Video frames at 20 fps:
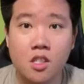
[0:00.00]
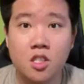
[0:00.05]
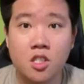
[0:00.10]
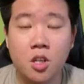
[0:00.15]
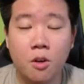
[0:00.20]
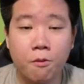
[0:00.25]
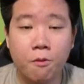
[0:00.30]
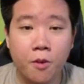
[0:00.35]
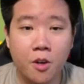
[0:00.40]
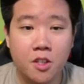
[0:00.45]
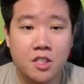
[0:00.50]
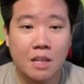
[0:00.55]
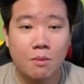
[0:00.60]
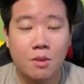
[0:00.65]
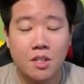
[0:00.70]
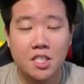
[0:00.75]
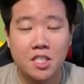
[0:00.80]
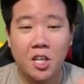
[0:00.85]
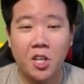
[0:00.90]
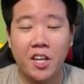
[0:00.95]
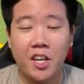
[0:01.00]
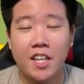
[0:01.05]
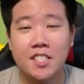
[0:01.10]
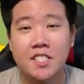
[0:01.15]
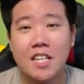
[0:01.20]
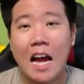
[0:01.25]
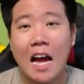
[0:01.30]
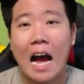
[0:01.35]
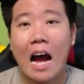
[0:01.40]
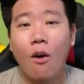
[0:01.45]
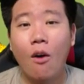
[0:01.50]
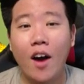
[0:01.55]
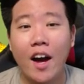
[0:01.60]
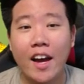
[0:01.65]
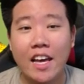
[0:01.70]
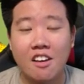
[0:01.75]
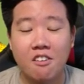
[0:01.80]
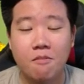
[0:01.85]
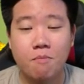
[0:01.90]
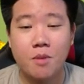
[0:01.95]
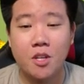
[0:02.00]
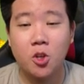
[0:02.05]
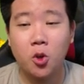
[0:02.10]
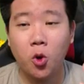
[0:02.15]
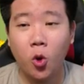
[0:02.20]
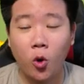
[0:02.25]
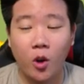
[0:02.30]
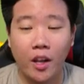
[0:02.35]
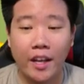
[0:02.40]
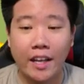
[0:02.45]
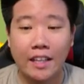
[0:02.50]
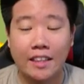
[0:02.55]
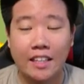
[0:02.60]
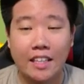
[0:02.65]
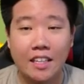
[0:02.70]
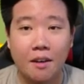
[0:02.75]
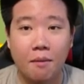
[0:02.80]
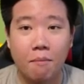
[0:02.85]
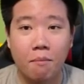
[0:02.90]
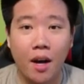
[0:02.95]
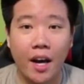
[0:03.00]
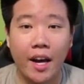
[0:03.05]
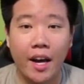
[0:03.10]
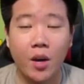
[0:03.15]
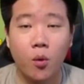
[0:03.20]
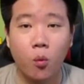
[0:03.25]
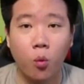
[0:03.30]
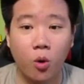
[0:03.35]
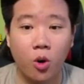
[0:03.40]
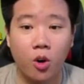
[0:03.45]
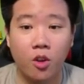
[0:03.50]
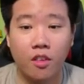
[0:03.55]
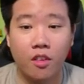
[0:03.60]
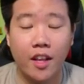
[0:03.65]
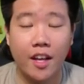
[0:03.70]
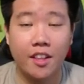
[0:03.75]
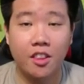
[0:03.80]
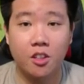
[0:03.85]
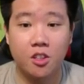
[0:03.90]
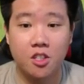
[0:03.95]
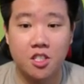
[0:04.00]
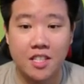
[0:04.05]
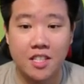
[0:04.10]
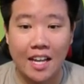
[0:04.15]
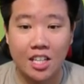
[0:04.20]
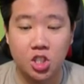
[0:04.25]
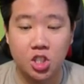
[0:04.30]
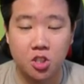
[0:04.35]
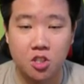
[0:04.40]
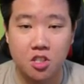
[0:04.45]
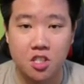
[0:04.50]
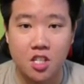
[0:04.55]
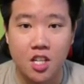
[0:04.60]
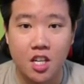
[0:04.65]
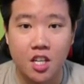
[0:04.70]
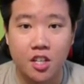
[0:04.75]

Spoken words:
So first, I'm going to tell you guys how I have been collecting my worn leather satchels.